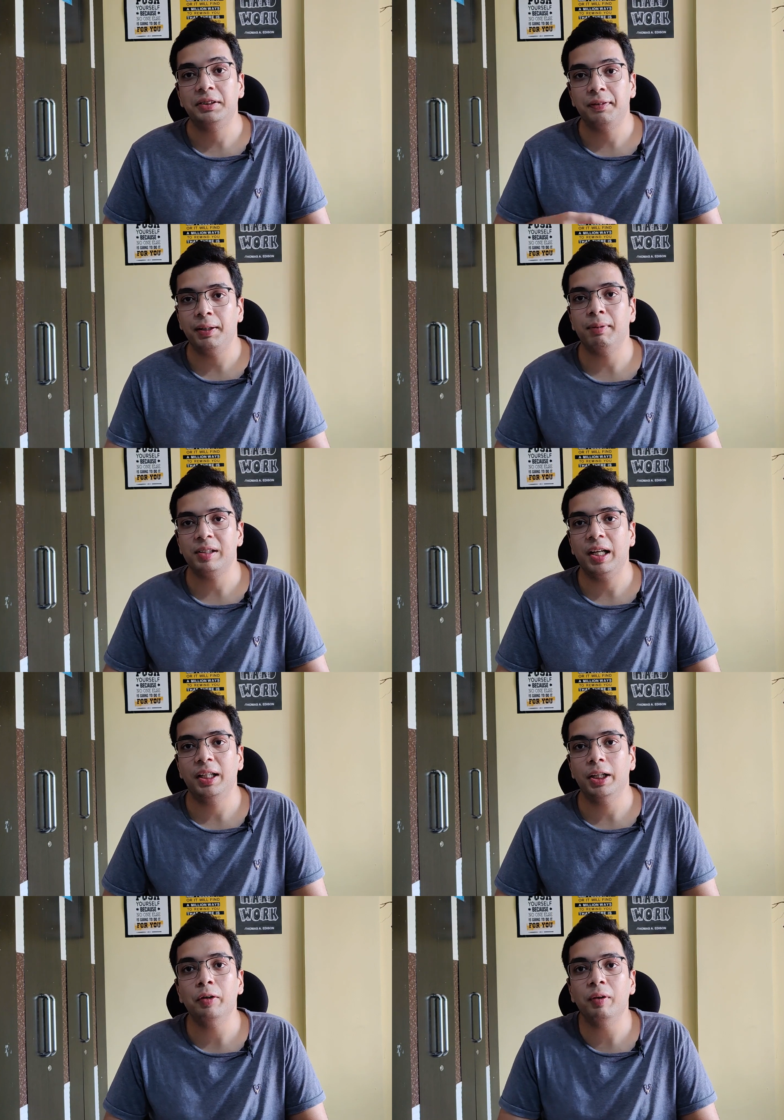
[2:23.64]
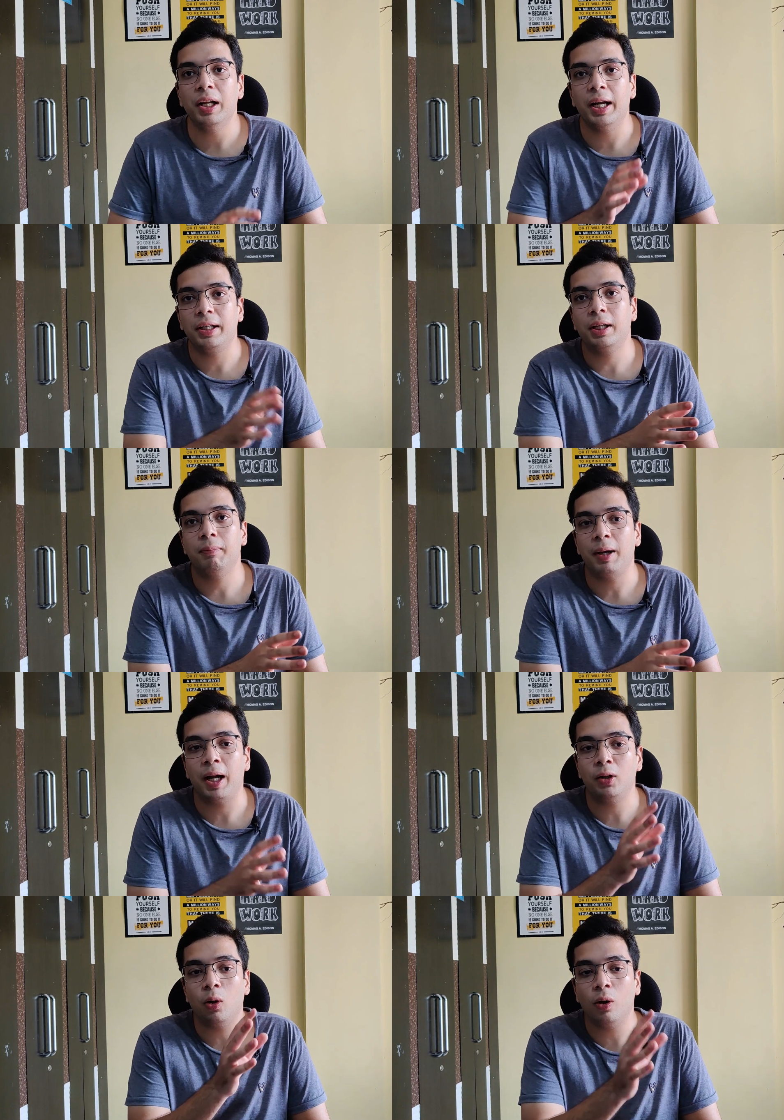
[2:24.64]
it's very much likely that you will hit up
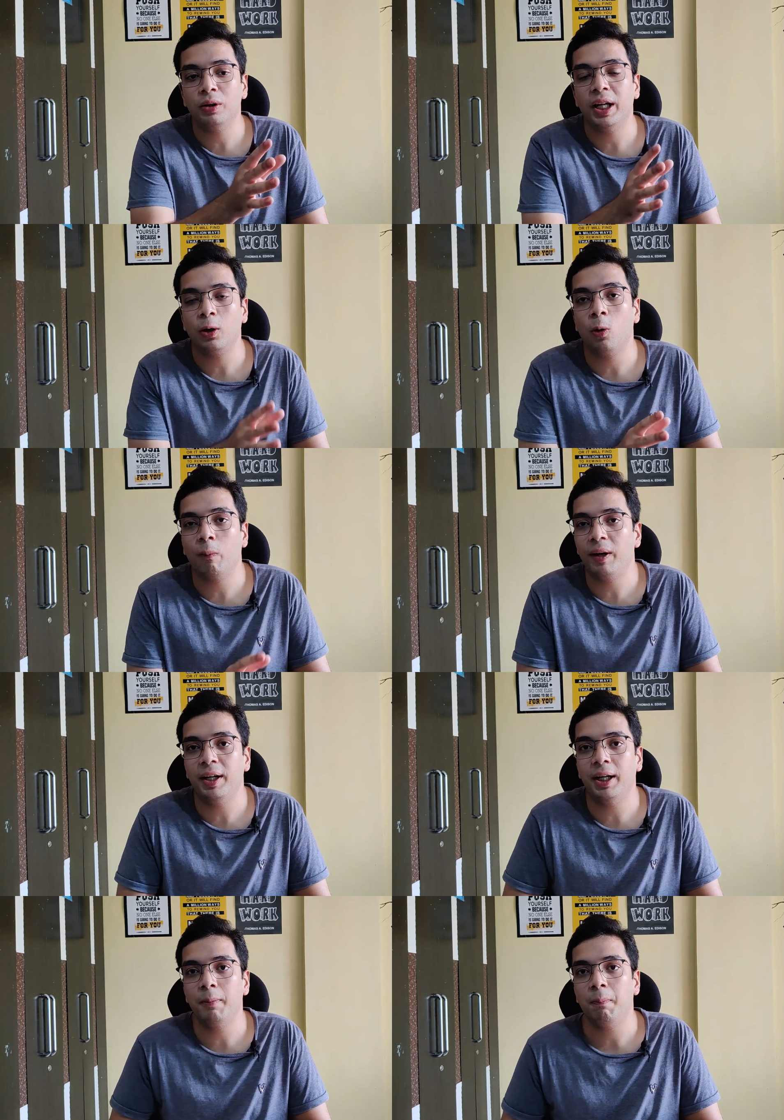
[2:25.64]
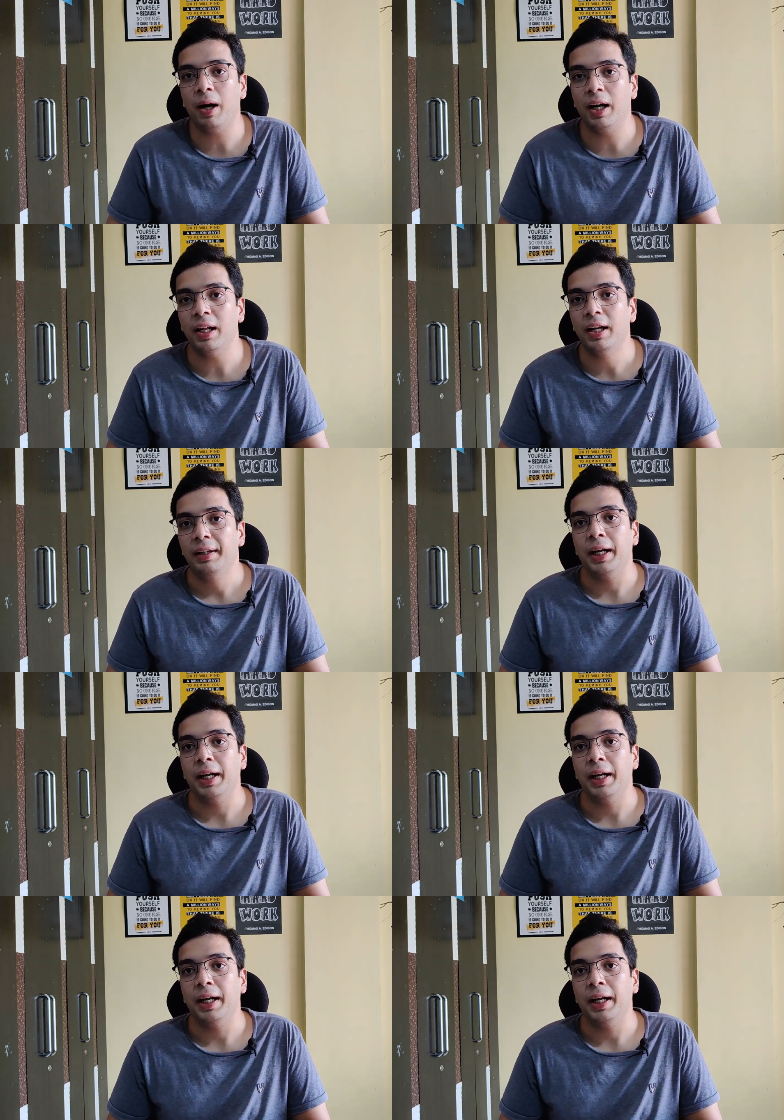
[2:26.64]
and on that open-ended part